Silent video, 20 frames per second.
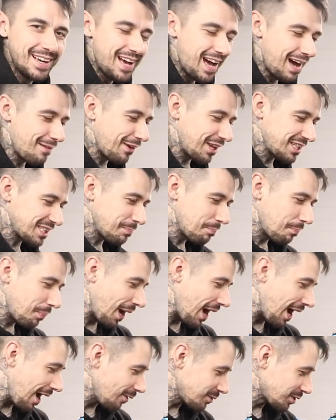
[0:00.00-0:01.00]
I've had it
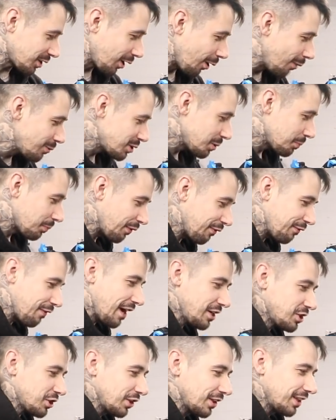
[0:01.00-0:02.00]
powder coated
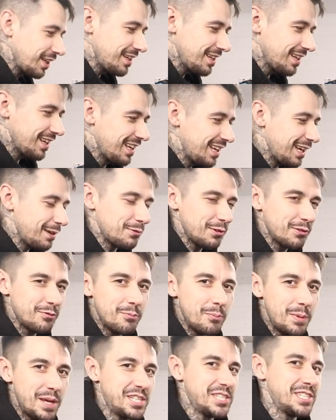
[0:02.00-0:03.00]
professionally. If you've
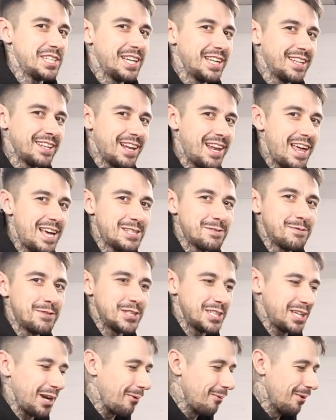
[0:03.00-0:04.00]
missed it in the last
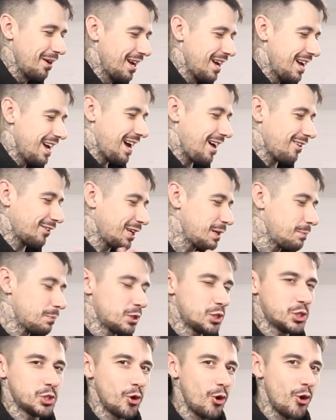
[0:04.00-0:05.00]
video, I'll keep
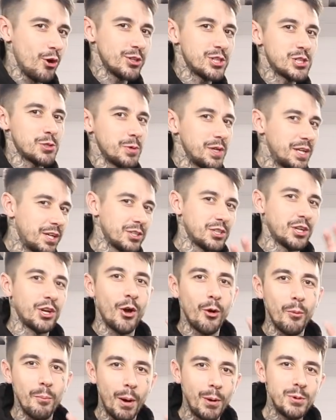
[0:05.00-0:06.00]
it short and sweet because I
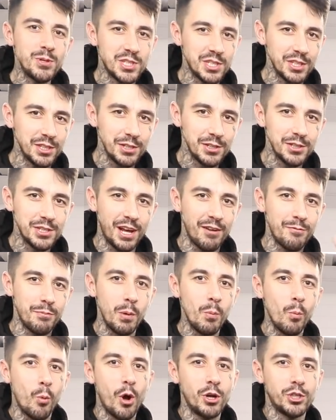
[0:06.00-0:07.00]
know most of you have
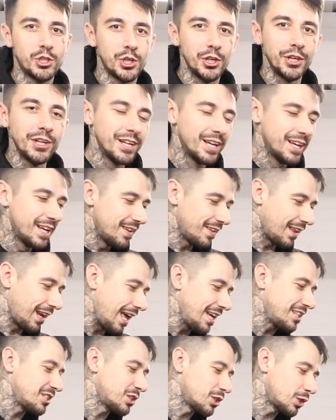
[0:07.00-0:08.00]
been watching the
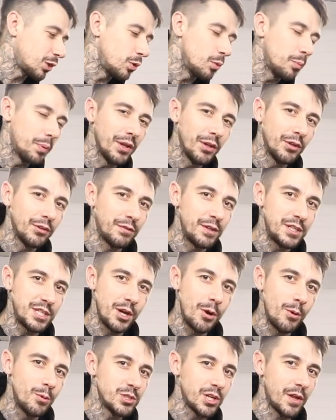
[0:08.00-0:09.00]
last 2 build
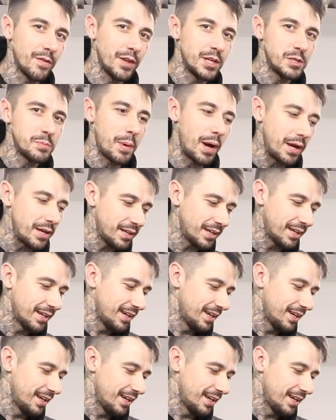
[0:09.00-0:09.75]
videos on this bike.